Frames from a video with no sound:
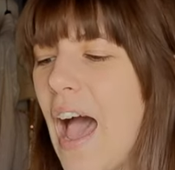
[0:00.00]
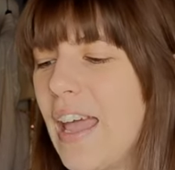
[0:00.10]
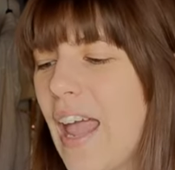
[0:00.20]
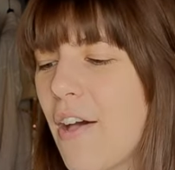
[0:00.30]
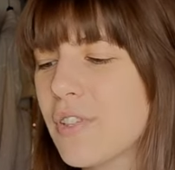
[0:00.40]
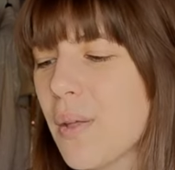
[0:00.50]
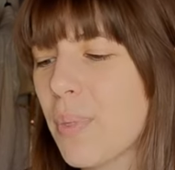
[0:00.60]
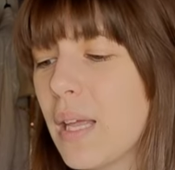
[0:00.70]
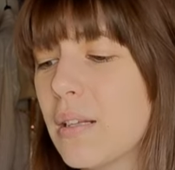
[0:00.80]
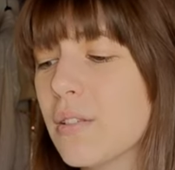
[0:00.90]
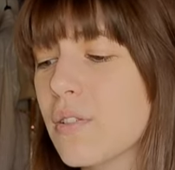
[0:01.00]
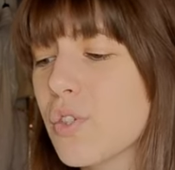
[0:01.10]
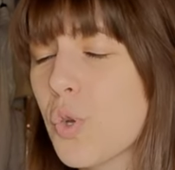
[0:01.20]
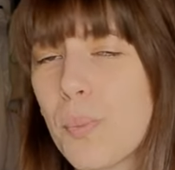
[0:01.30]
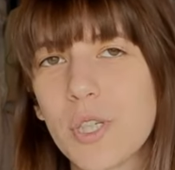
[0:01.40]
I have something
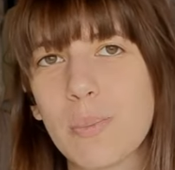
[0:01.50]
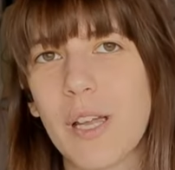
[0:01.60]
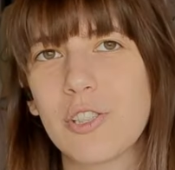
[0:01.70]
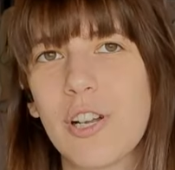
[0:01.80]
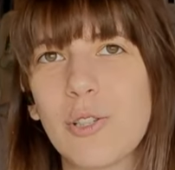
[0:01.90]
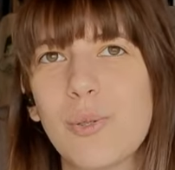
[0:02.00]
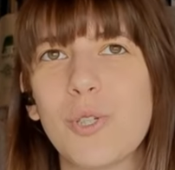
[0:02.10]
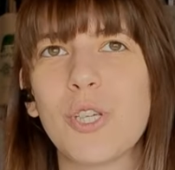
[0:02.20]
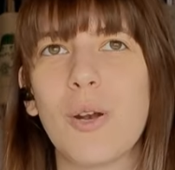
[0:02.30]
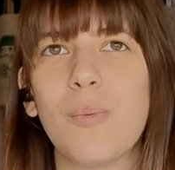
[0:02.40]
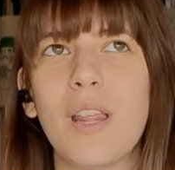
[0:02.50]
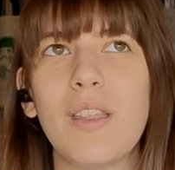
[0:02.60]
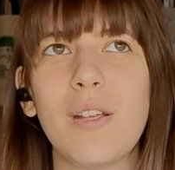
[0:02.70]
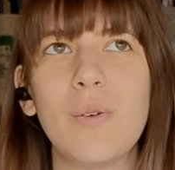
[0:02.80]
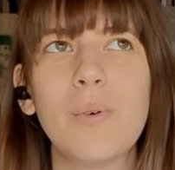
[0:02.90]
super special to share
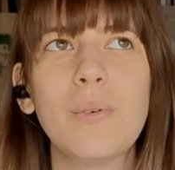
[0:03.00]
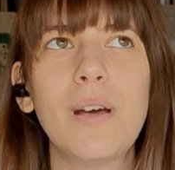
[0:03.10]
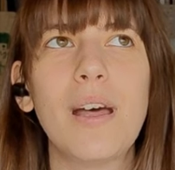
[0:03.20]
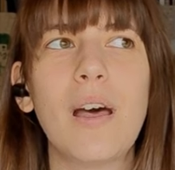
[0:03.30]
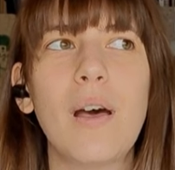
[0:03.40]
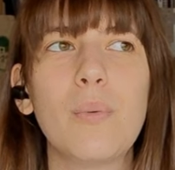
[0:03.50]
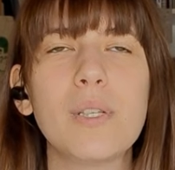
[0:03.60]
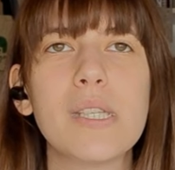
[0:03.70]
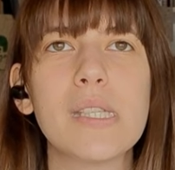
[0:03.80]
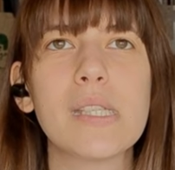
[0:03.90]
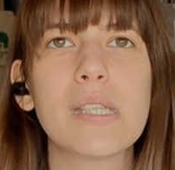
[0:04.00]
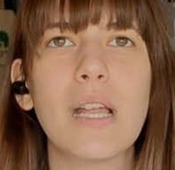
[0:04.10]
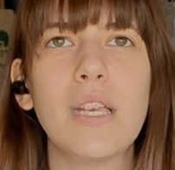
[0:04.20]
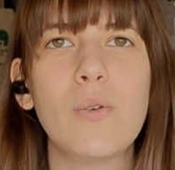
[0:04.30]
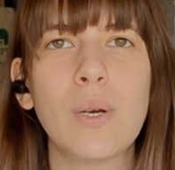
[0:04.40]
with you, which is
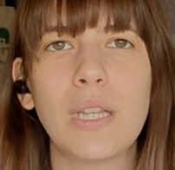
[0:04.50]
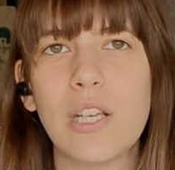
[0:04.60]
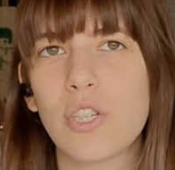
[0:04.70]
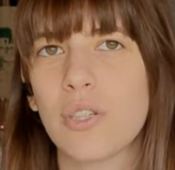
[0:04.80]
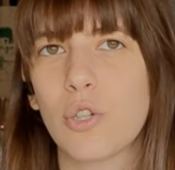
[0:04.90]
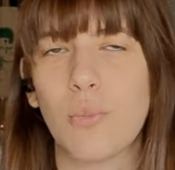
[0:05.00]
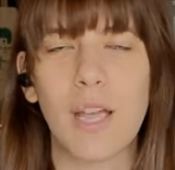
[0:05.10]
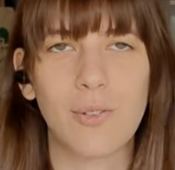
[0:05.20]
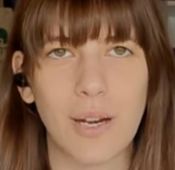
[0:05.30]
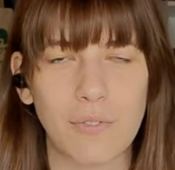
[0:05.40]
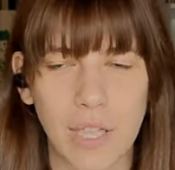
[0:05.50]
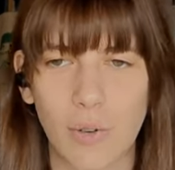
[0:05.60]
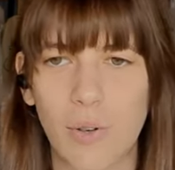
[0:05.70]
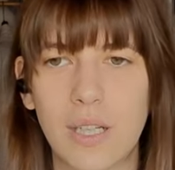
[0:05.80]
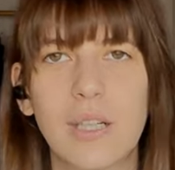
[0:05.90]
a new addition to my crafty
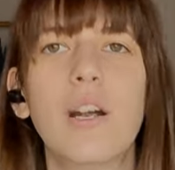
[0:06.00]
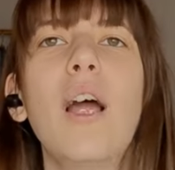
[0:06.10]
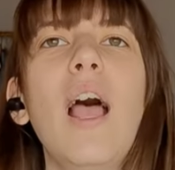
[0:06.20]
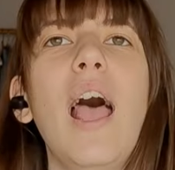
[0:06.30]
corner.